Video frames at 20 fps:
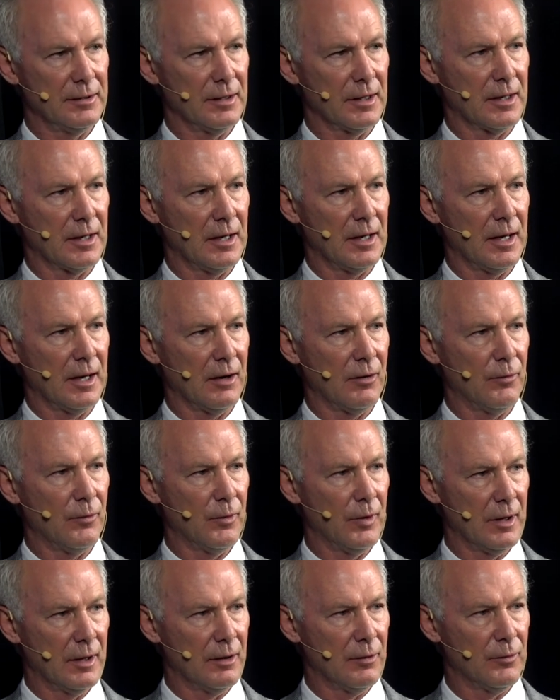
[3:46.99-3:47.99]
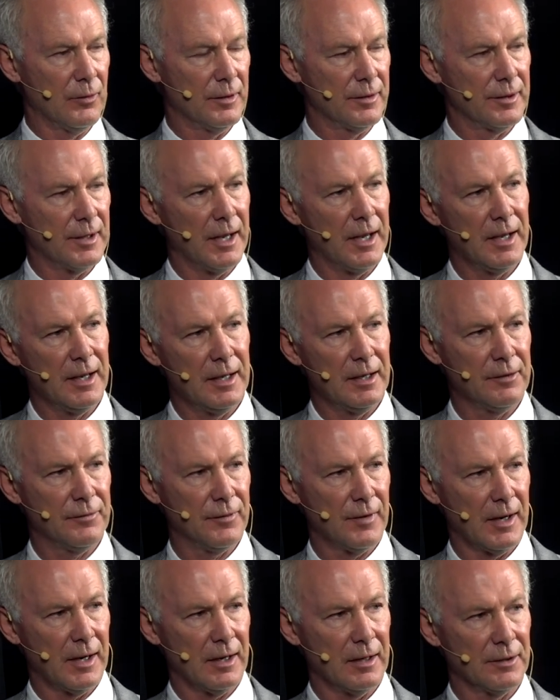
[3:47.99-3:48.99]
the canal well with the hand
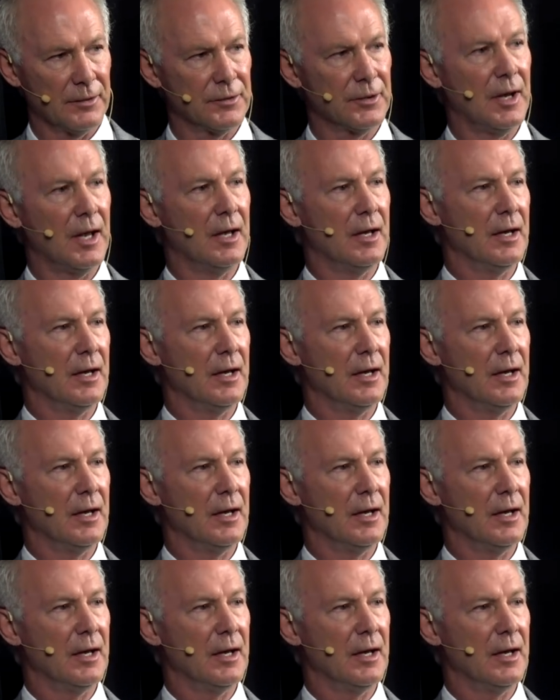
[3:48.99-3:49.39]
files